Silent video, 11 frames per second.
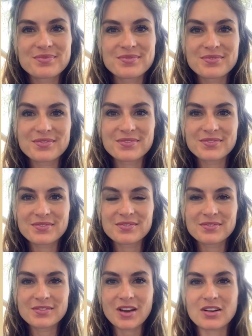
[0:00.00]
Our time
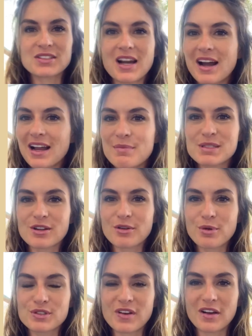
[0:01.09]
is our most valuable
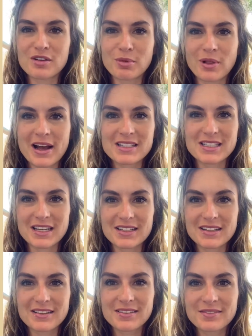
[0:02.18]
asset.
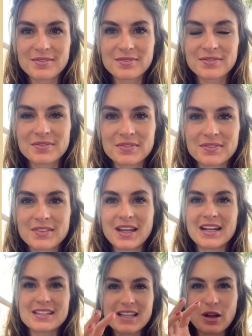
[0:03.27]
And it's like,
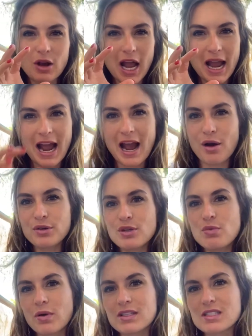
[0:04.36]
how do you want to spend this
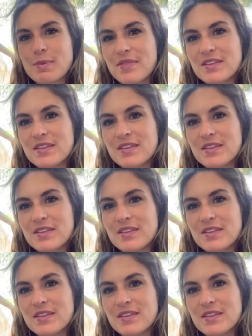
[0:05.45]
time?